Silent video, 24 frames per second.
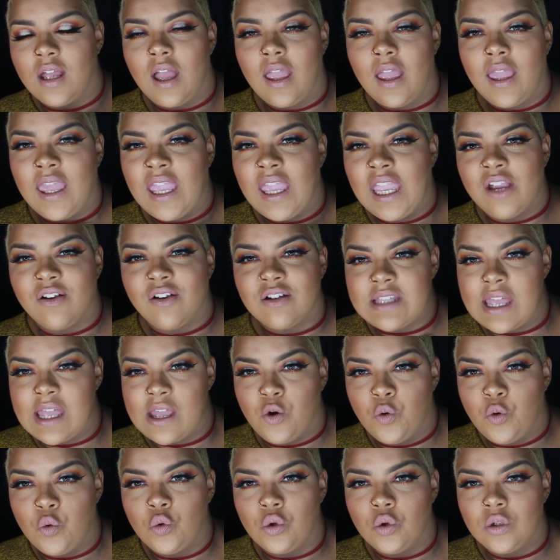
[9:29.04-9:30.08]
hair is like
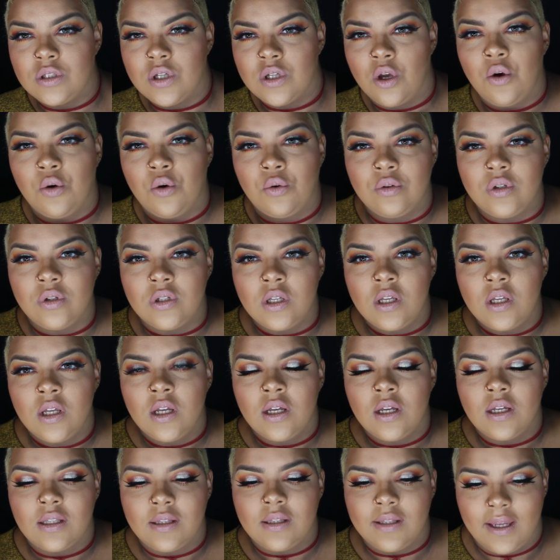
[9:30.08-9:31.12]
cool toned,
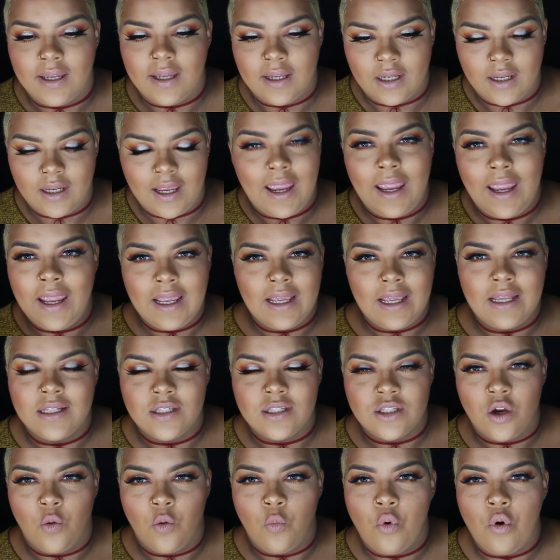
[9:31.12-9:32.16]
like
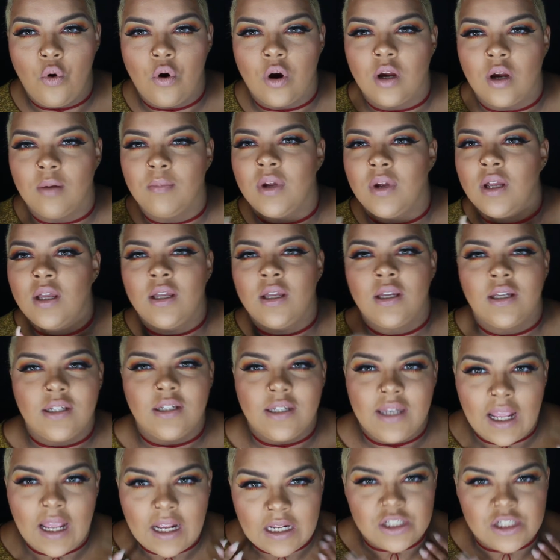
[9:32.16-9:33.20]
hands are warm,
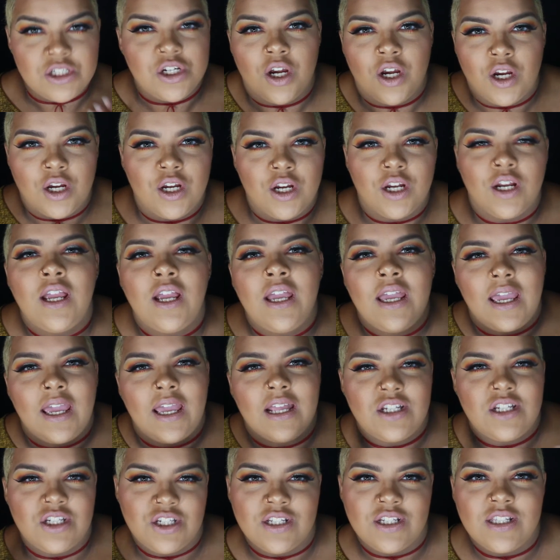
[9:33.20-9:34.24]
neck darker.
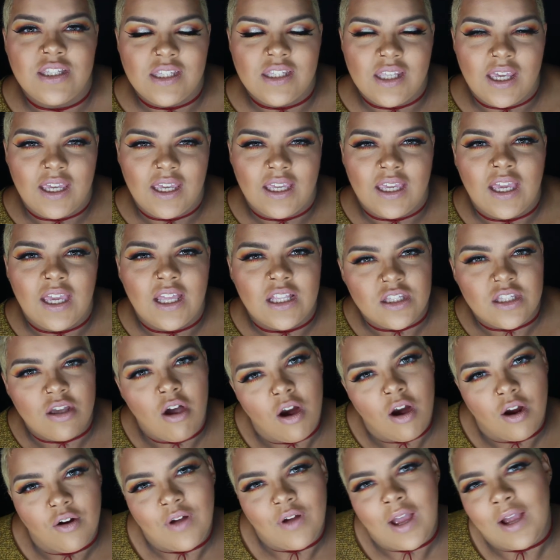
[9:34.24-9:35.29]
It's just like, it's
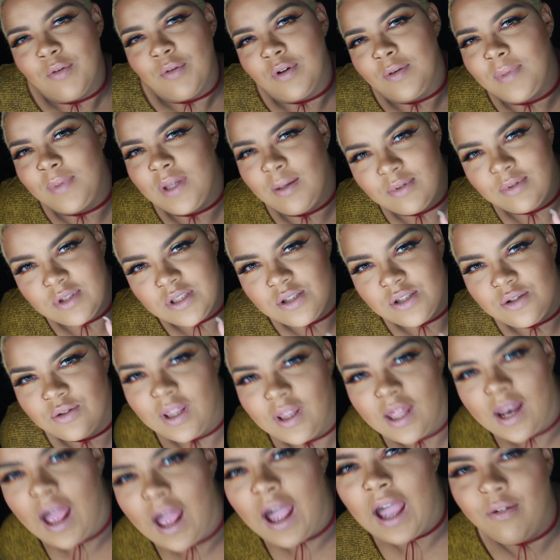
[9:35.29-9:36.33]
hard. I wouldn't be able to do
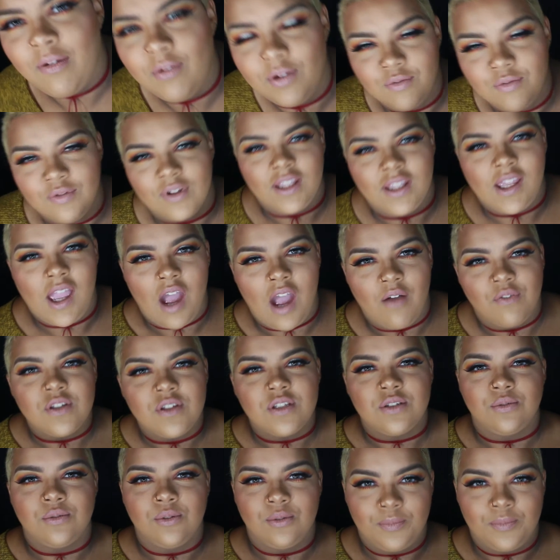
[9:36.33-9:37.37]
that. I would really have
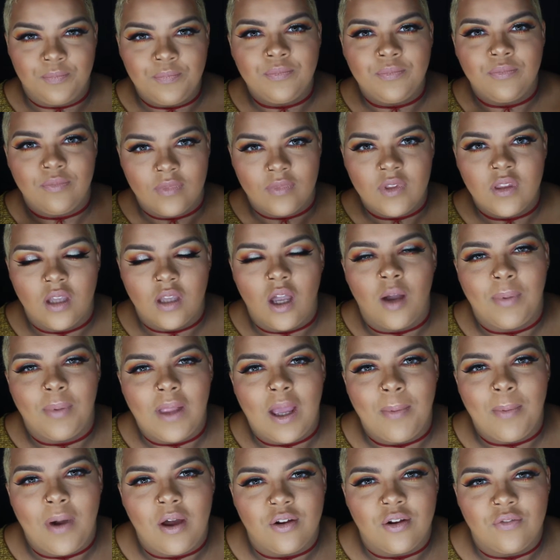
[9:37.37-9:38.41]
to
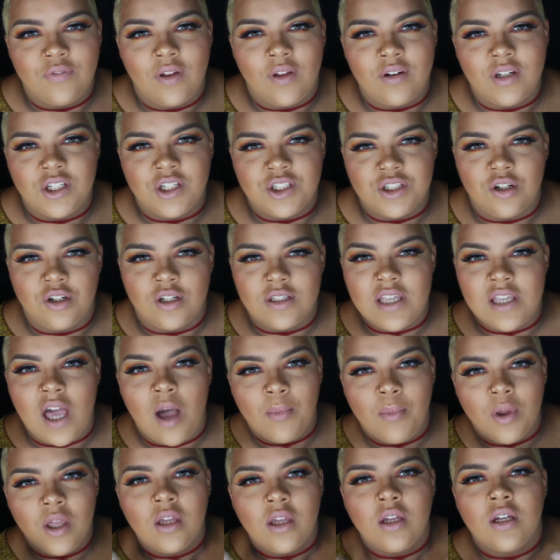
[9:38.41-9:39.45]
apply powder foundation on
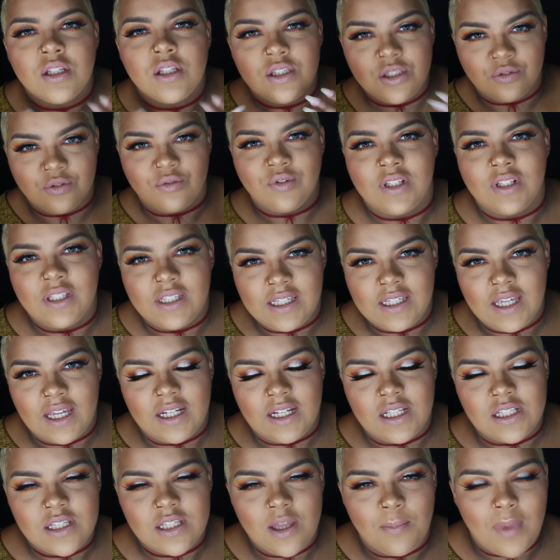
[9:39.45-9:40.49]
top to really get
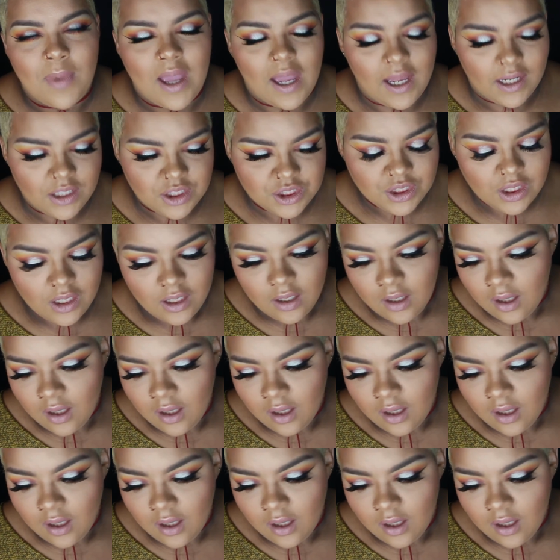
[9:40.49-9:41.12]
it to match.